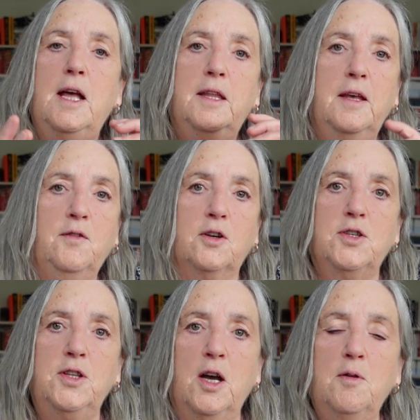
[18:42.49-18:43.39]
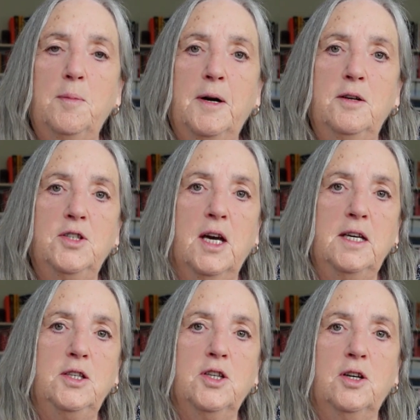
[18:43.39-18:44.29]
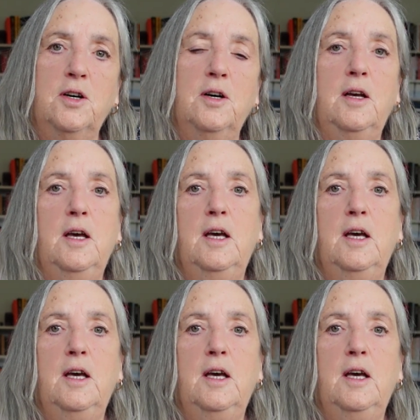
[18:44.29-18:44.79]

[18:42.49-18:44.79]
They've got to know about HR.